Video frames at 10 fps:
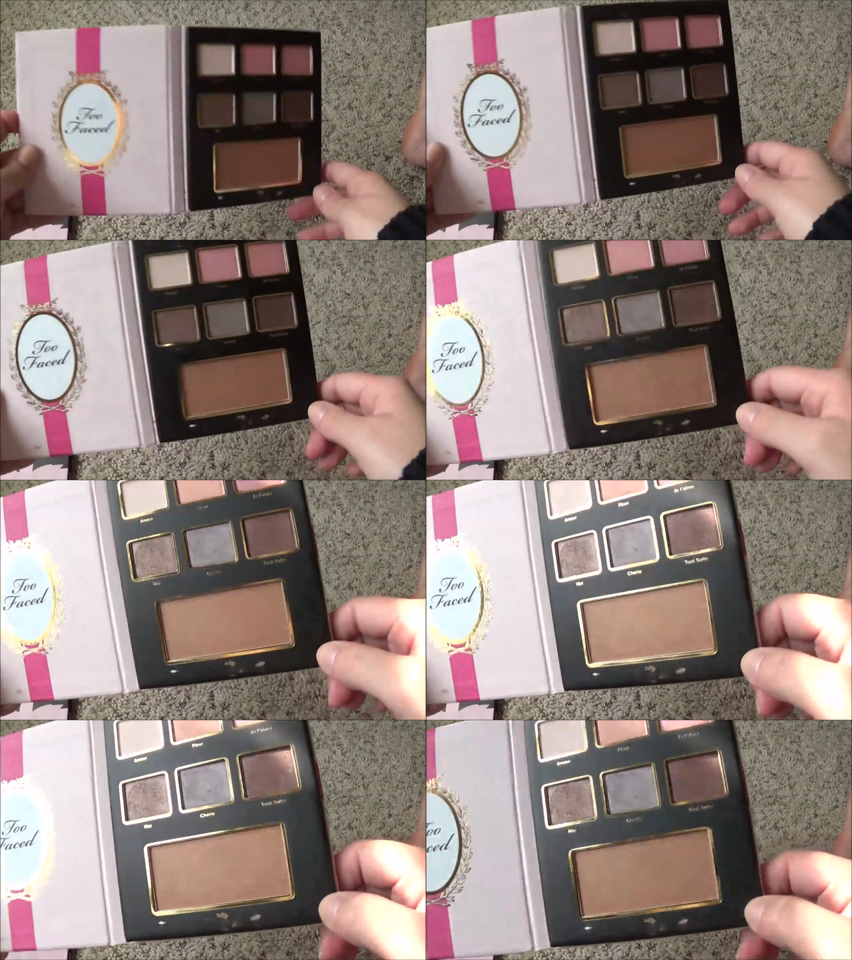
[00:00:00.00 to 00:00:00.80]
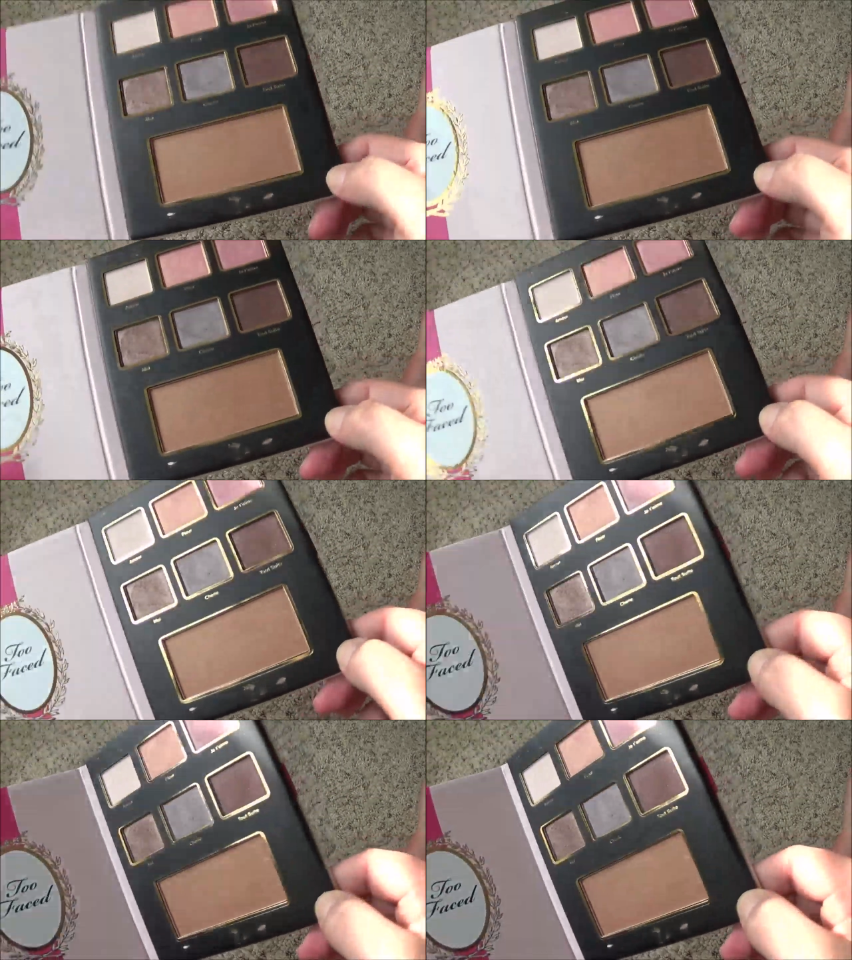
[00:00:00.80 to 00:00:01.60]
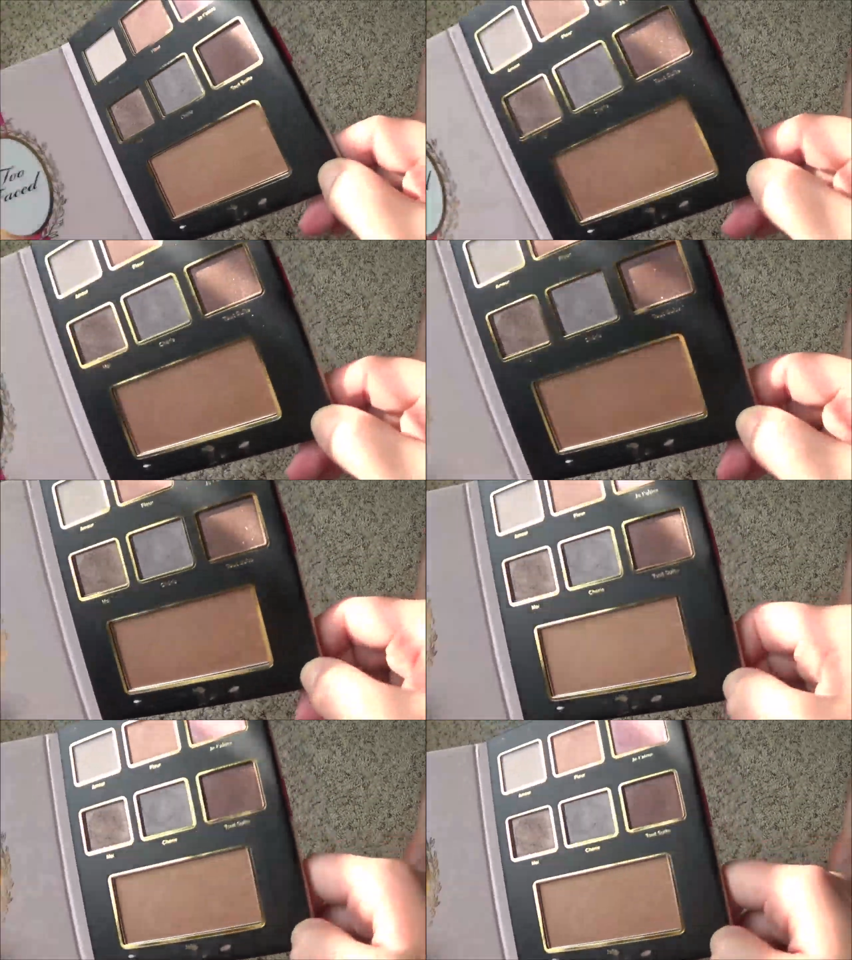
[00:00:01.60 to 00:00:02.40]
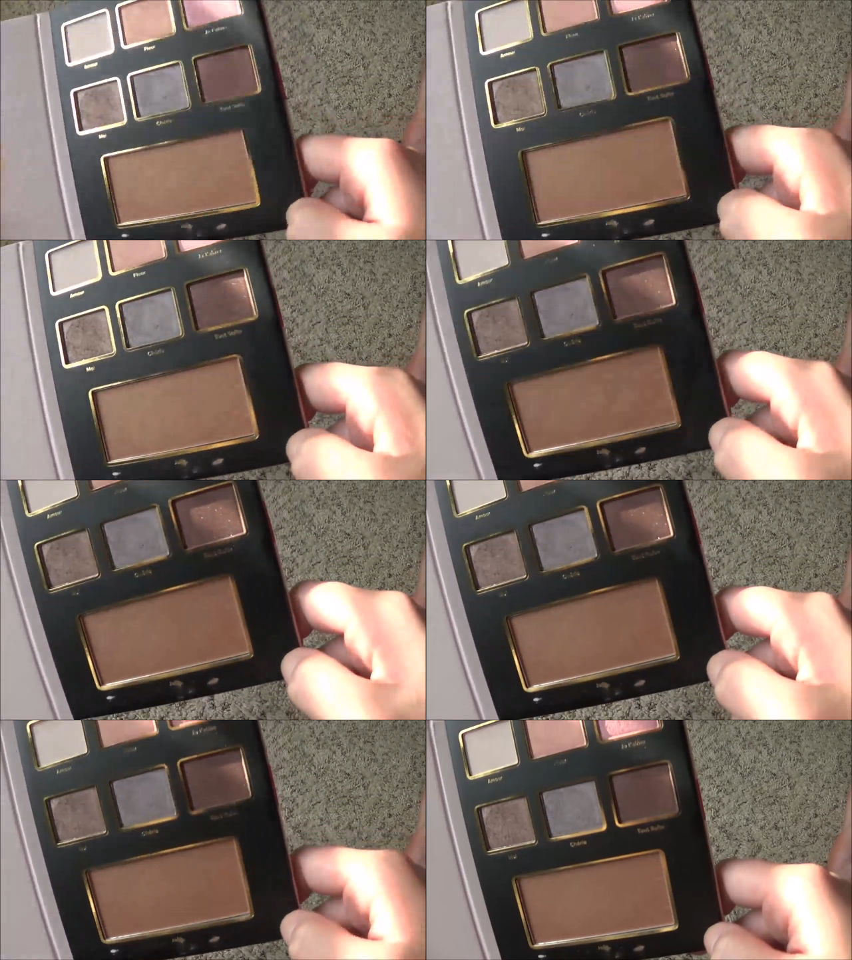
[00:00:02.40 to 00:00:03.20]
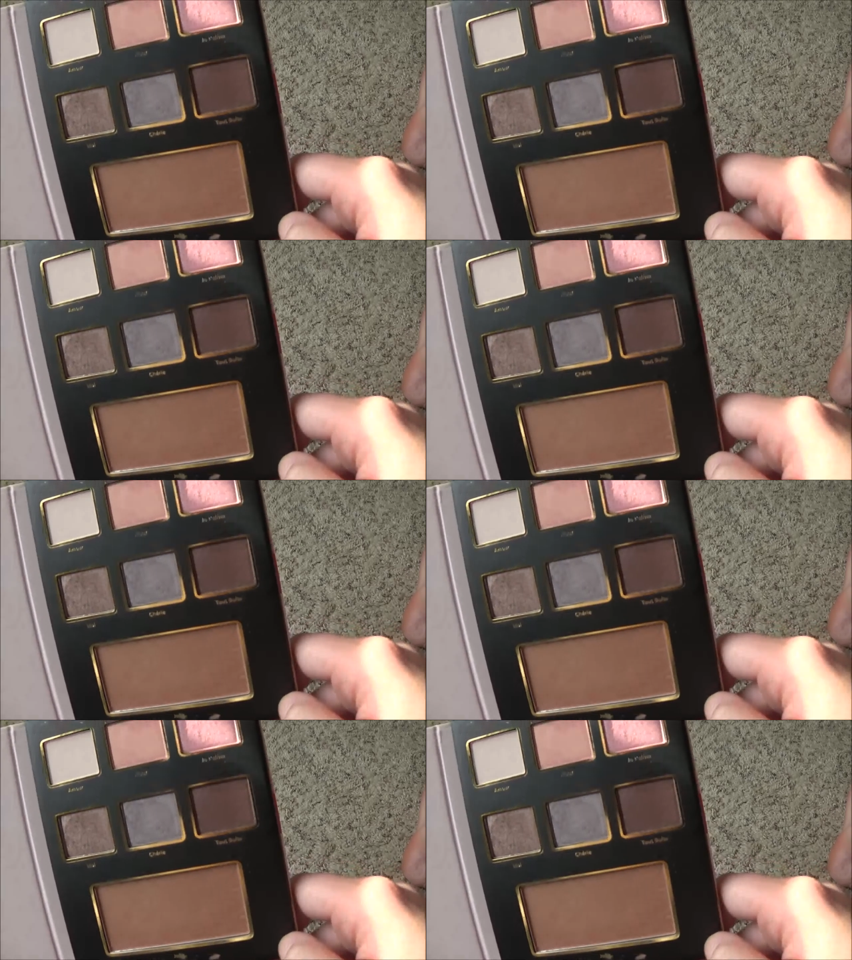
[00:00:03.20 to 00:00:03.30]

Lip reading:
[unreadable: no face in view]